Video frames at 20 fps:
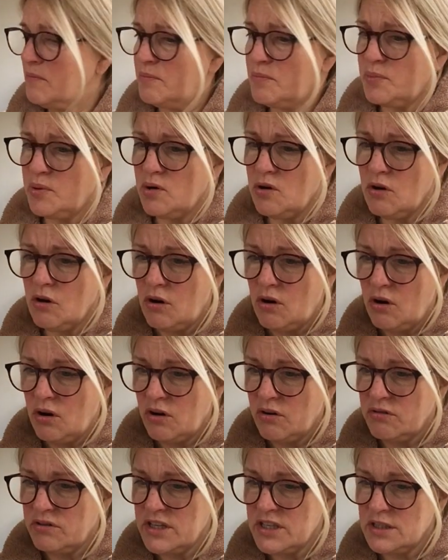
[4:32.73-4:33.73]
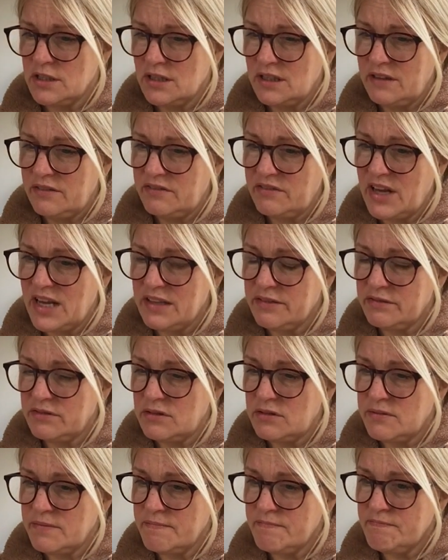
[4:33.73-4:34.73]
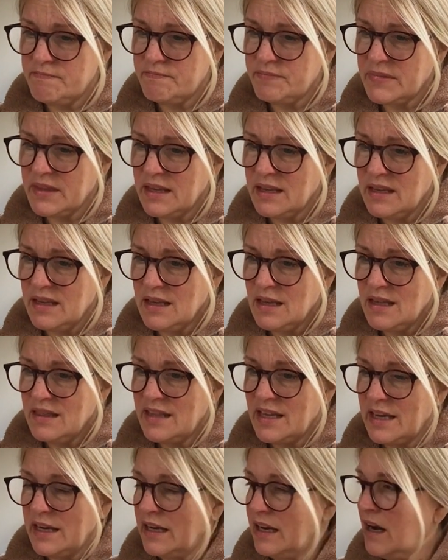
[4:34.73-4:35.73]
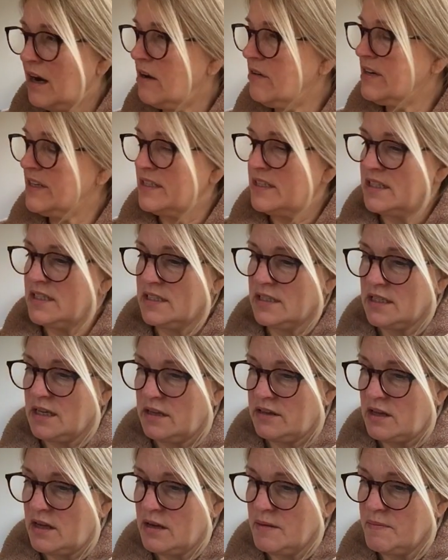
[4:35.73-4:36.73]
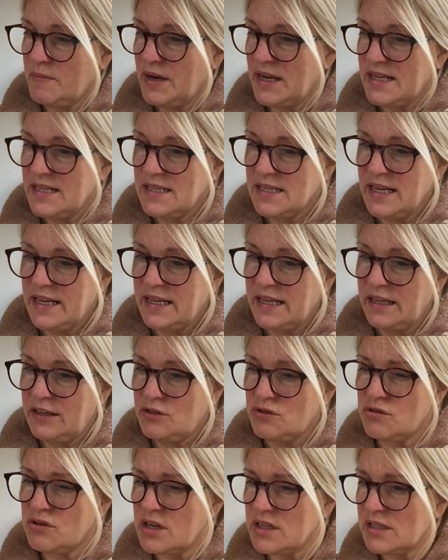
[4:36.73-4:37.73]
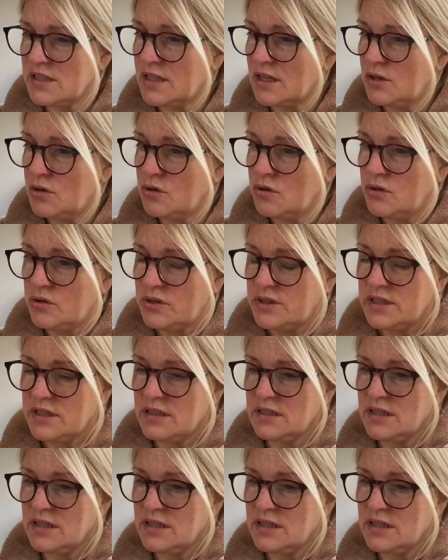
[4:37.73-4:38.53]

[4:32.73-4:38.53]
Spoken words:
Poor Christian and Faithful. They encouraged each other by saying, "Trust the Lord."